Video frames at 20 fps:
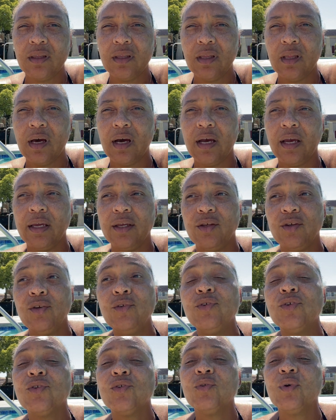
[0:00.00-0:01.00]
I
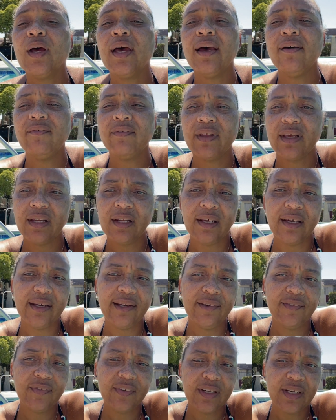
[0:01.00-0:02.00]
used to have that
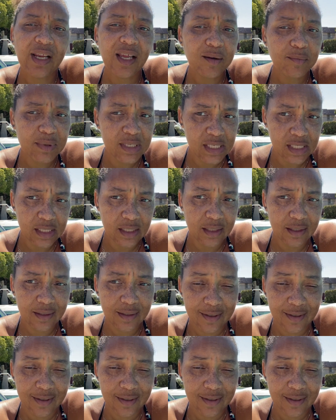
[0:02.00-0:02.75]
life and I miss it.